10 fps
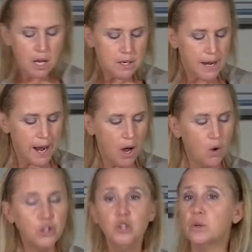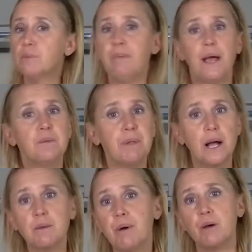Now, you can buy a
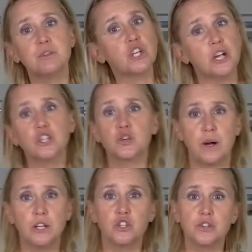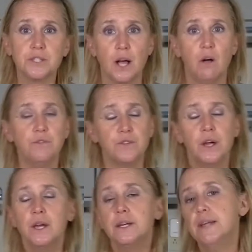block of Parmesan, shred it yourself,
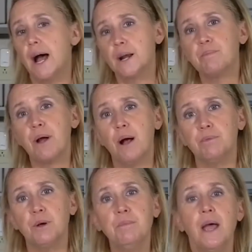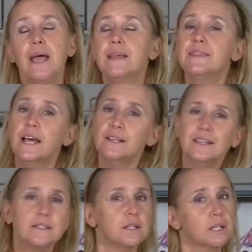not a problem. That
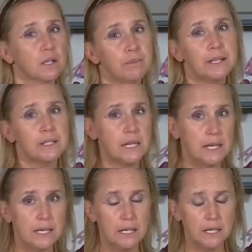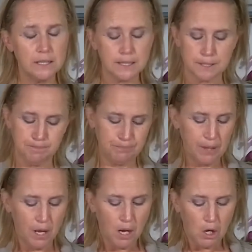is a little bit tedious.
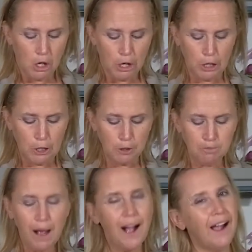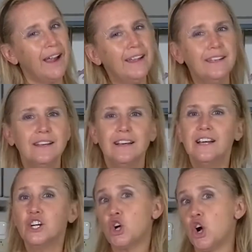Um, I
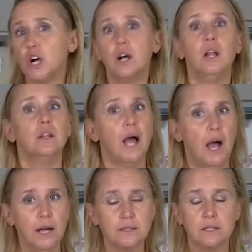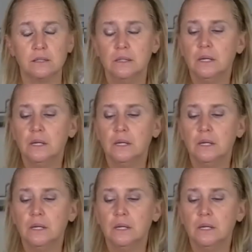cook a lot.